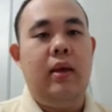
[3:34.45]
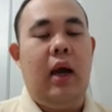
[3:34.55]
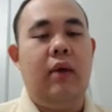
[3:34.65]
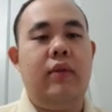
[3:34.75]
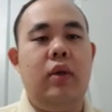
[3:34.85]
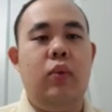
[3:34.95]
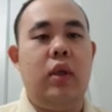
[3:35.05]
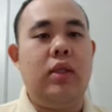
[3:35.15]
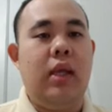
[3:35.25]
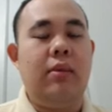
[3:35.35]
After
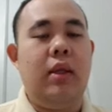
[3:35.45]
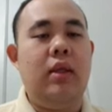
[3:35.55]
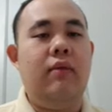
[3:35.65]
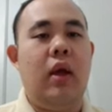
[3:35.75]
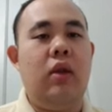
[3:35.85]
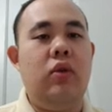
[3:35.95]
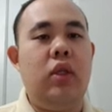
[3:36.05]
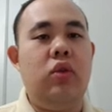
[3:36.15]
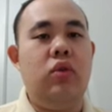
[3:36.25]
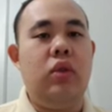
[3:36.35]
we sub in the value
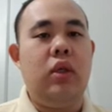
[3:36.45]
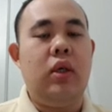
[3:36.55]
into